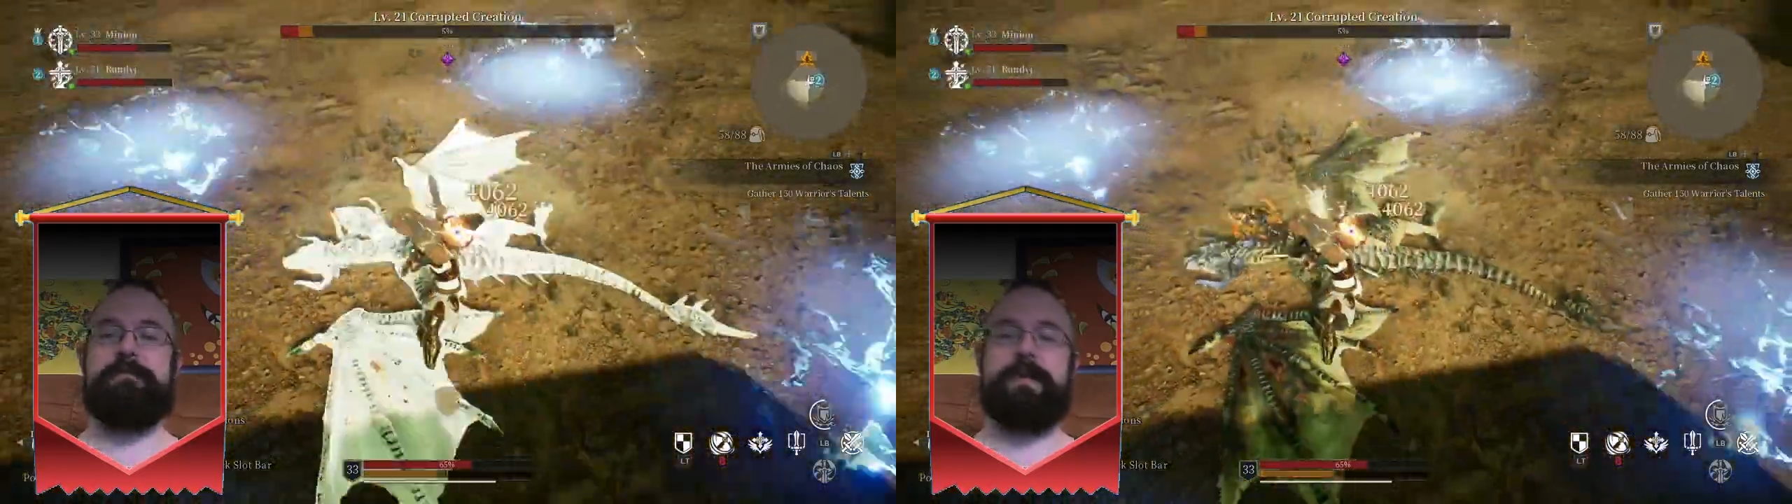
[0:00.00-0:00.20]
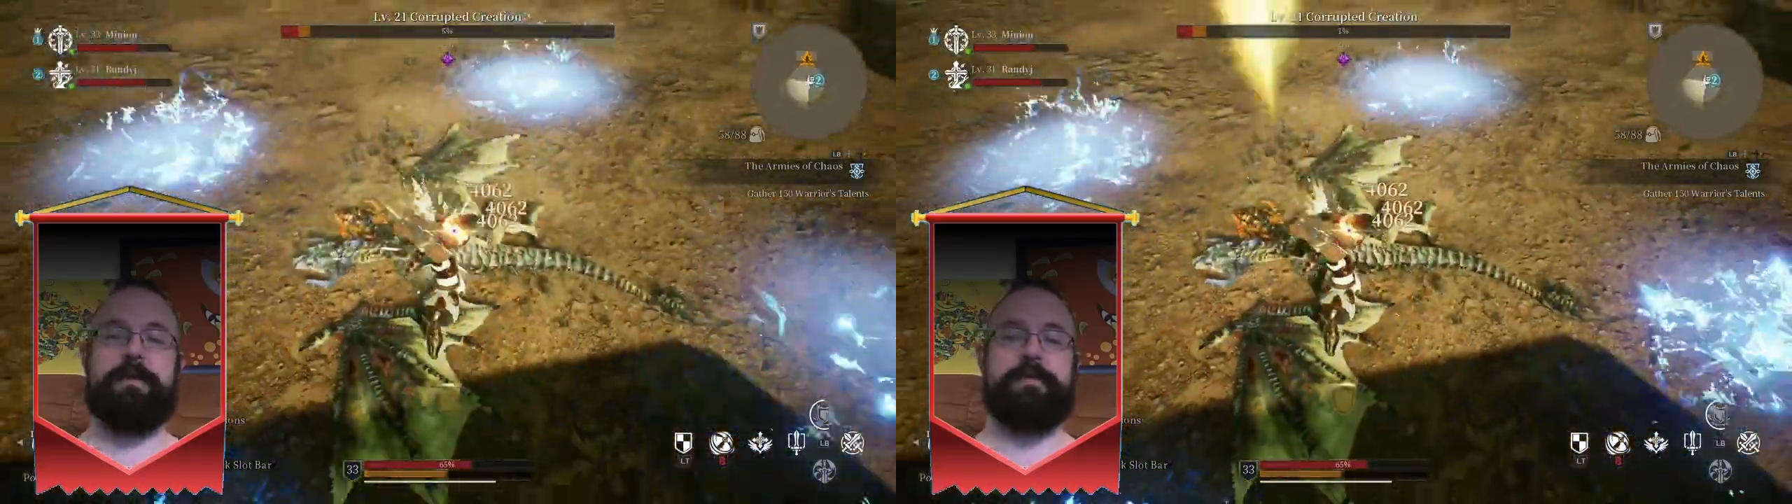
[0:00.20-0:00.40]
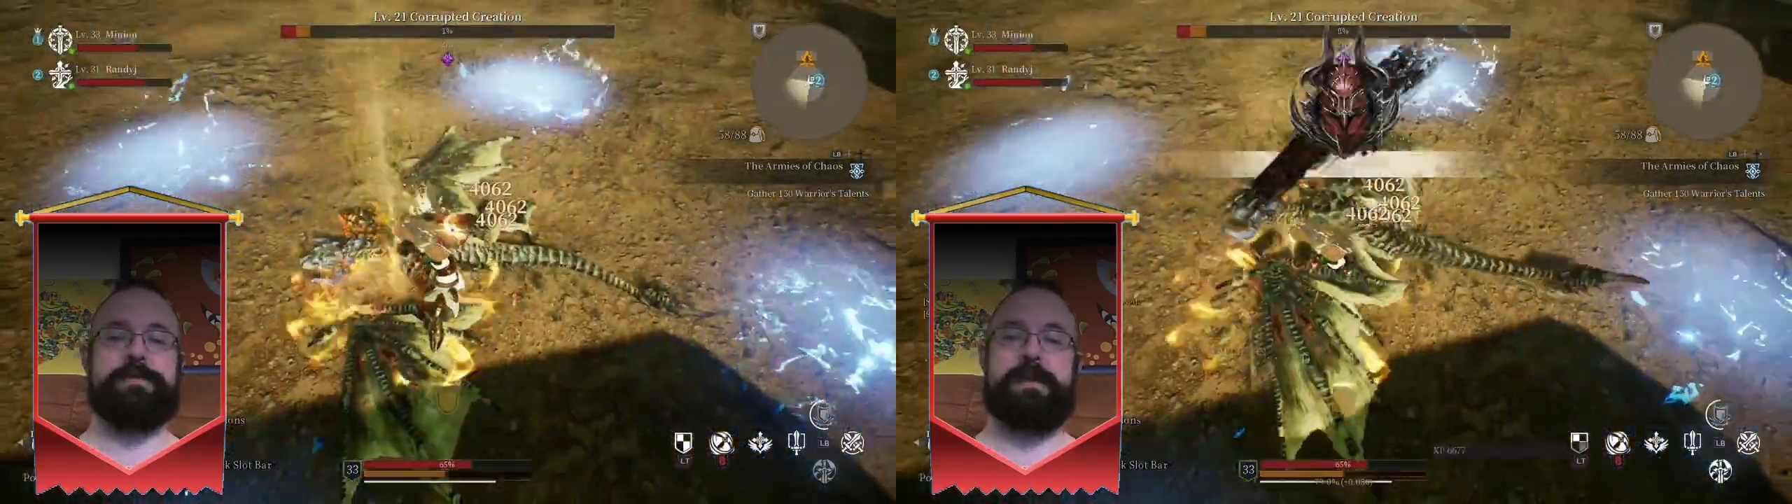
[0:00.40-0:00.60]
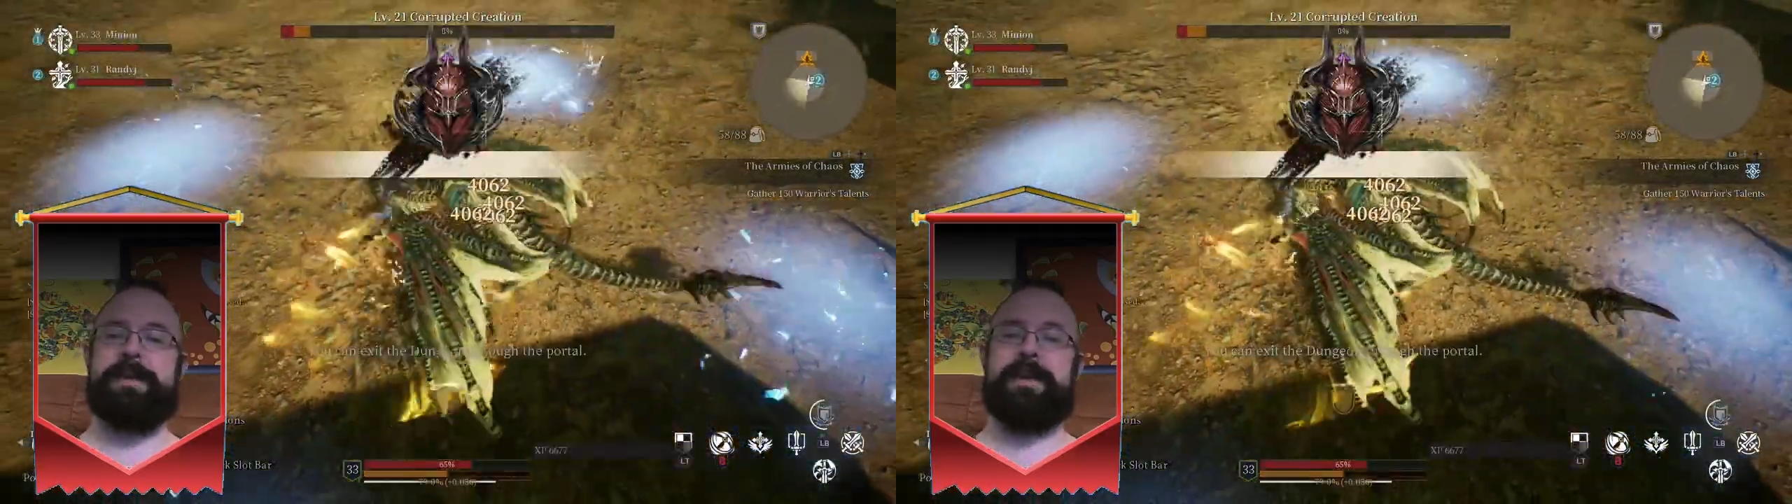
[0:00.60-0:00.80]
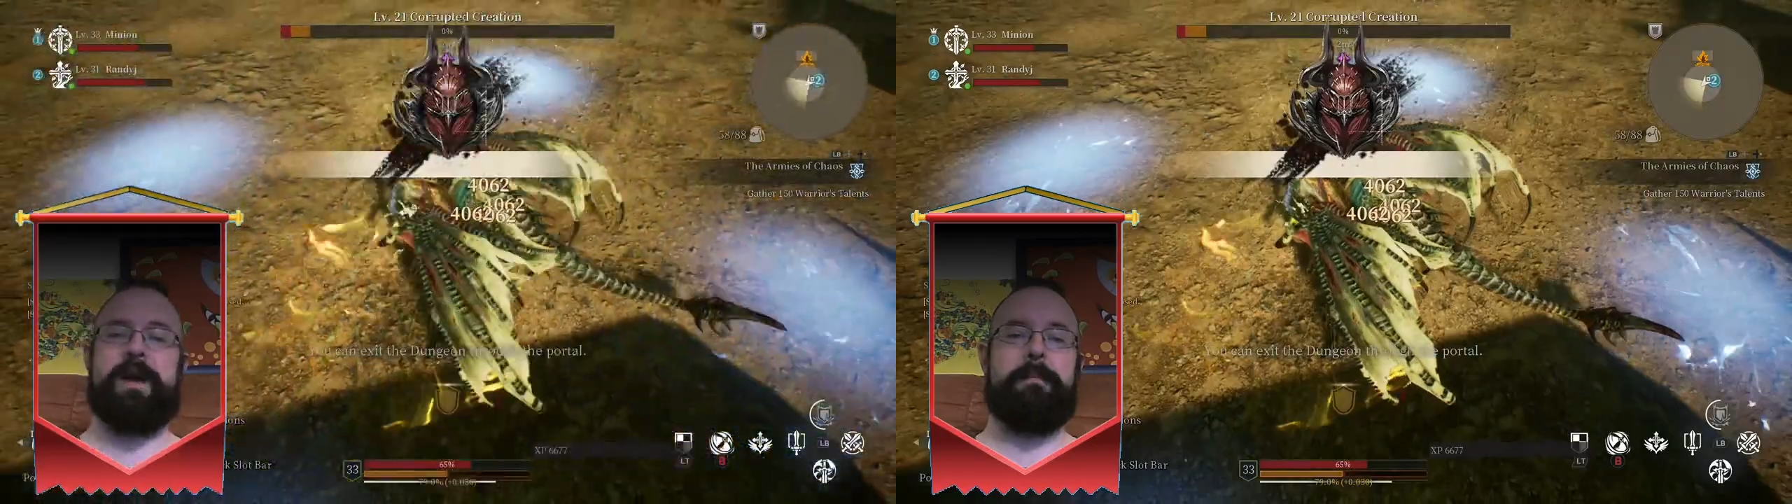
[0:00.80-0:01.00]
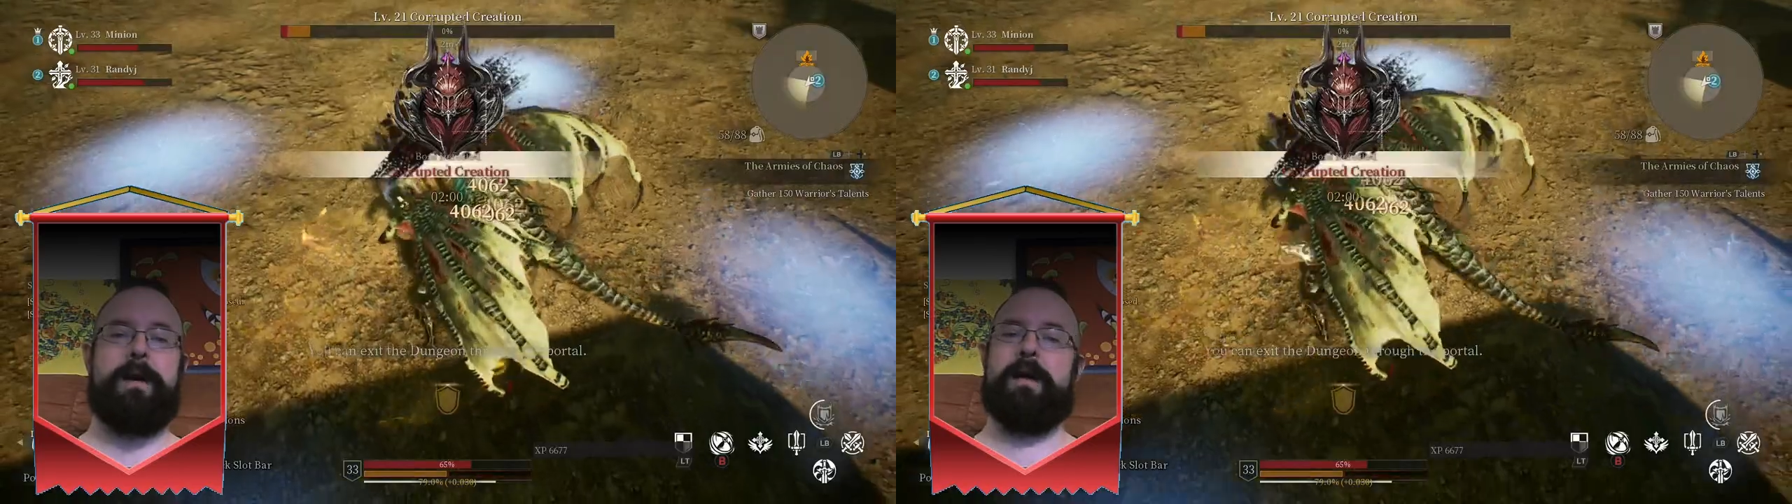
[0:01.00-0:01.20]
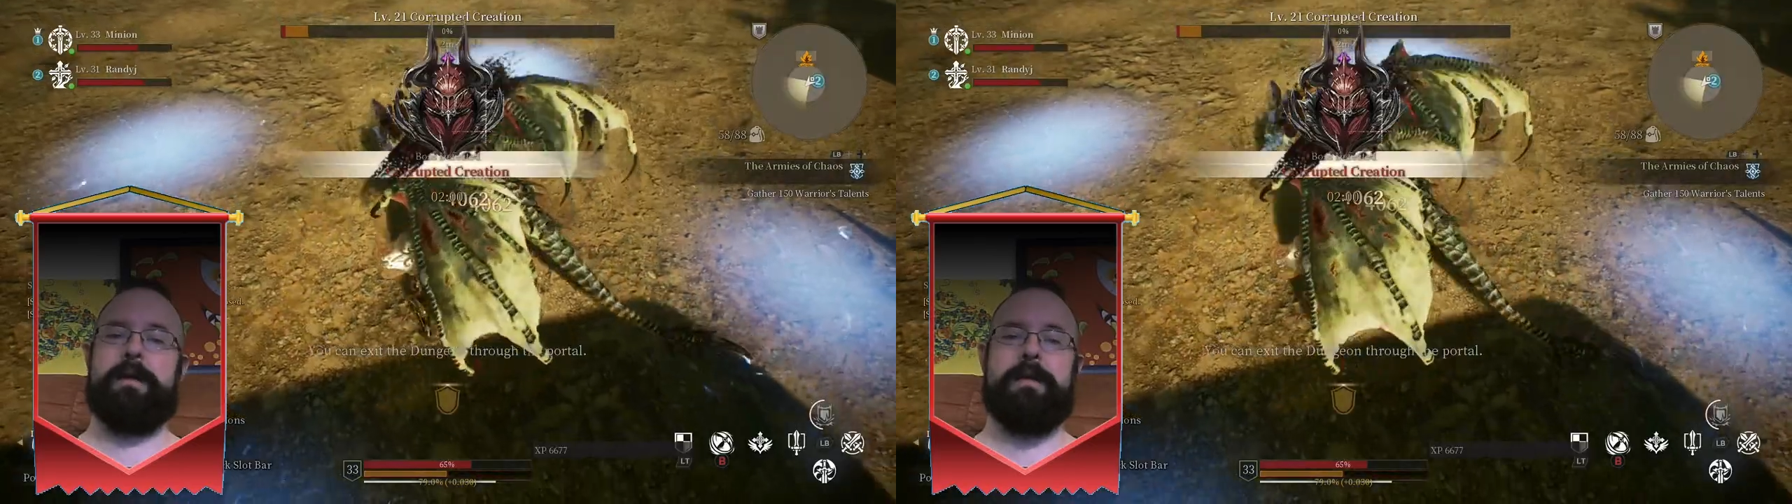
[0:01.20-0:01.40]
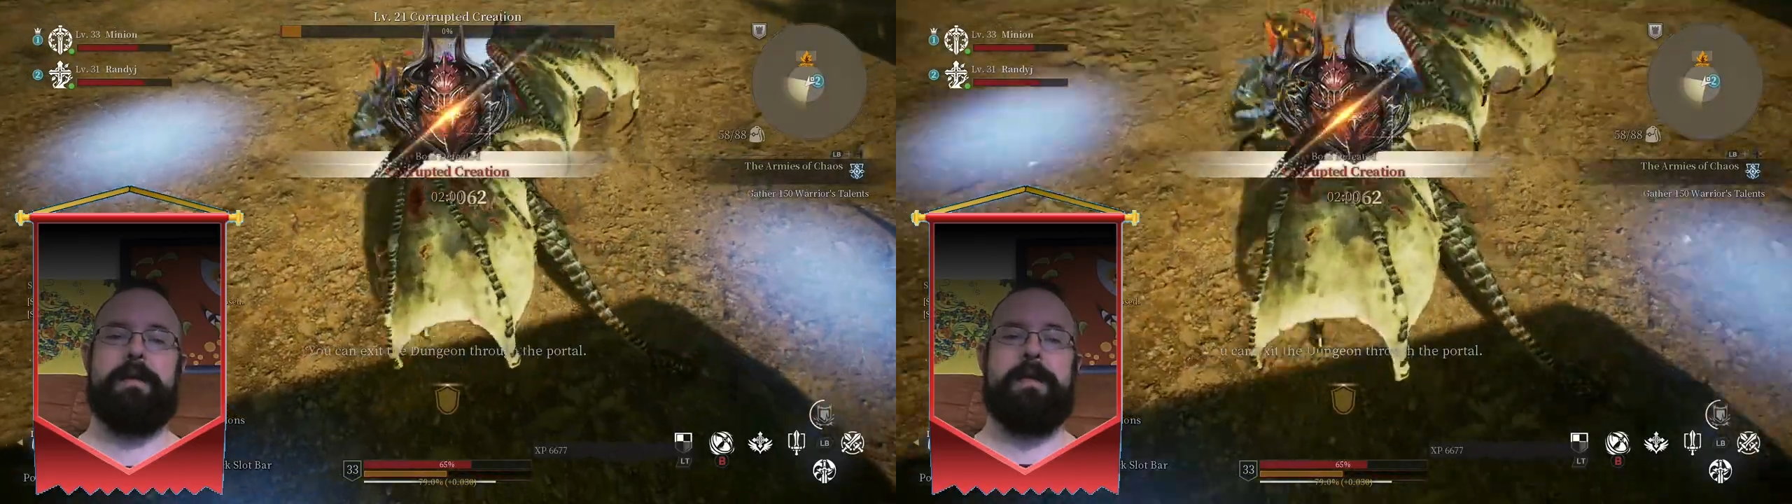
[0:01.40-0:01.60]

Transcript: offenders, I mean, come on,